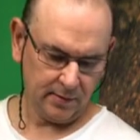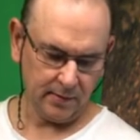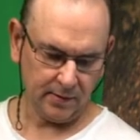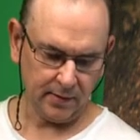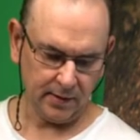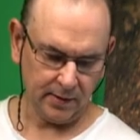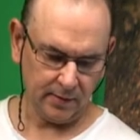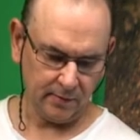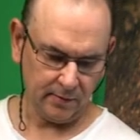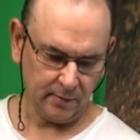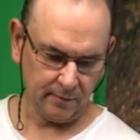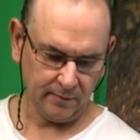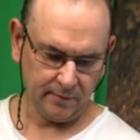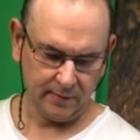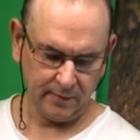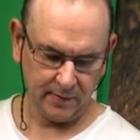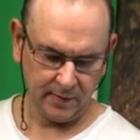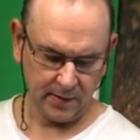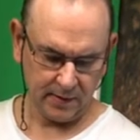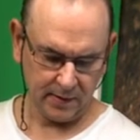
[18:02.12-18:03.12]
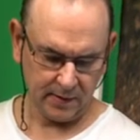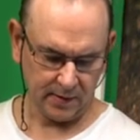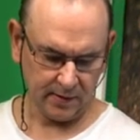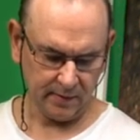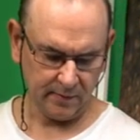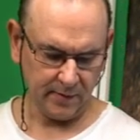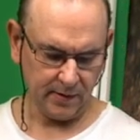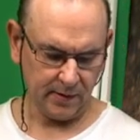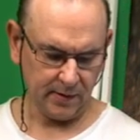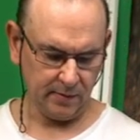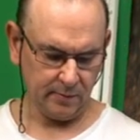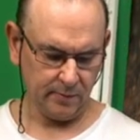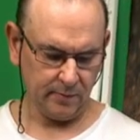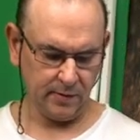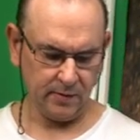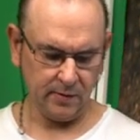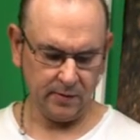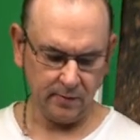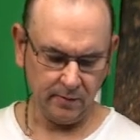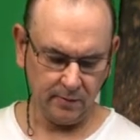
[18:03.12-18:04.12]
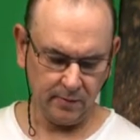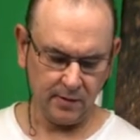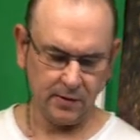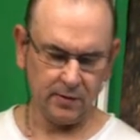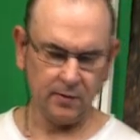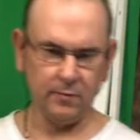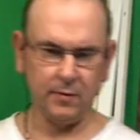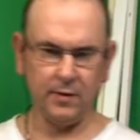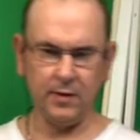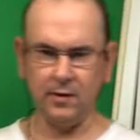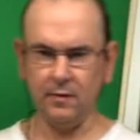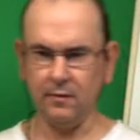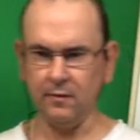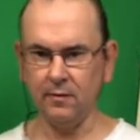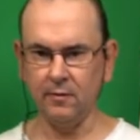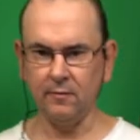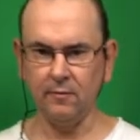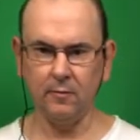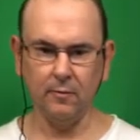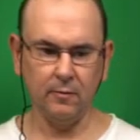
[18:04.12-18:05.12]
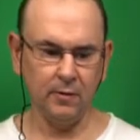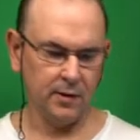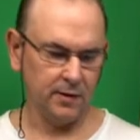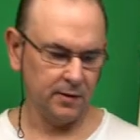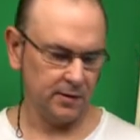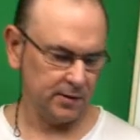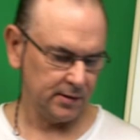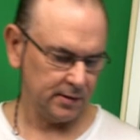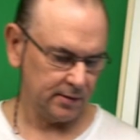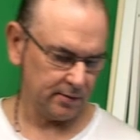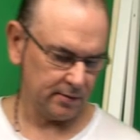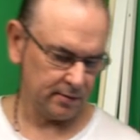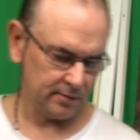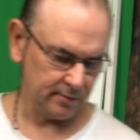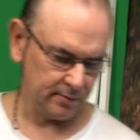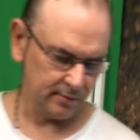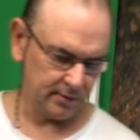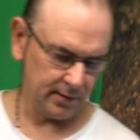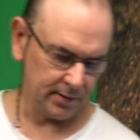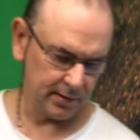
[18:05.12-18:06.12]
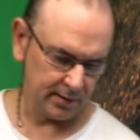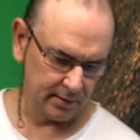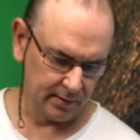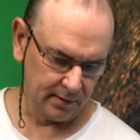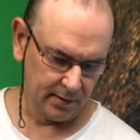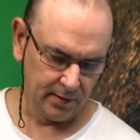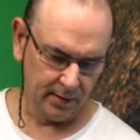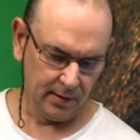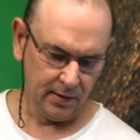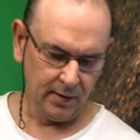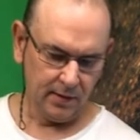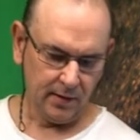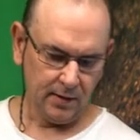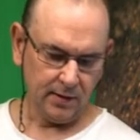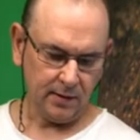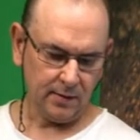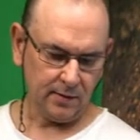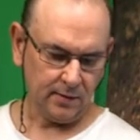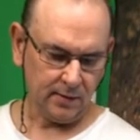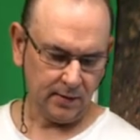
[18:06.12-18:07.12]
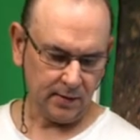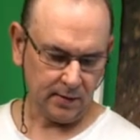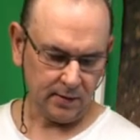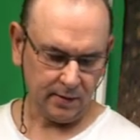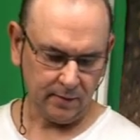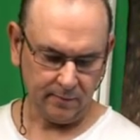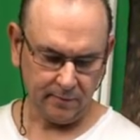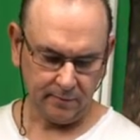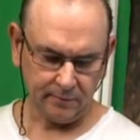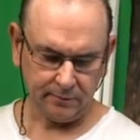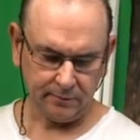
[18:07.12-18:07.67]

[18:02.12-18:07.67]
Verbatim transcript: I don't know something I don't want to do with so many other wires that are related. And um,